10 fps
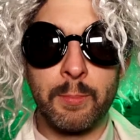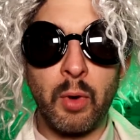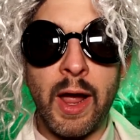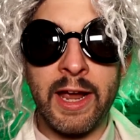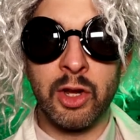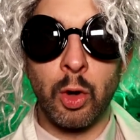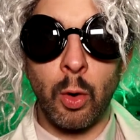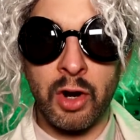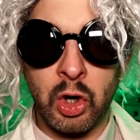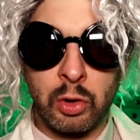and Brian go
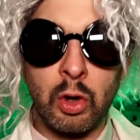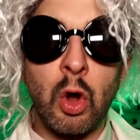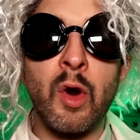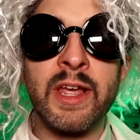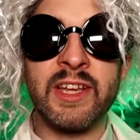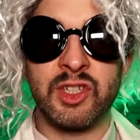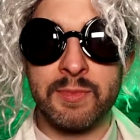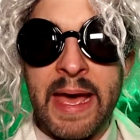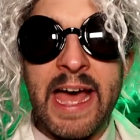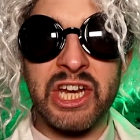on a glorious
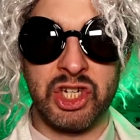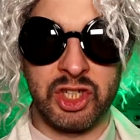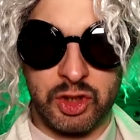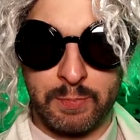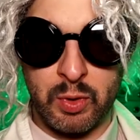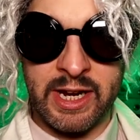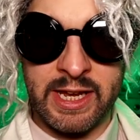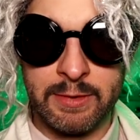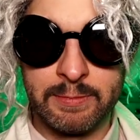smashing spree.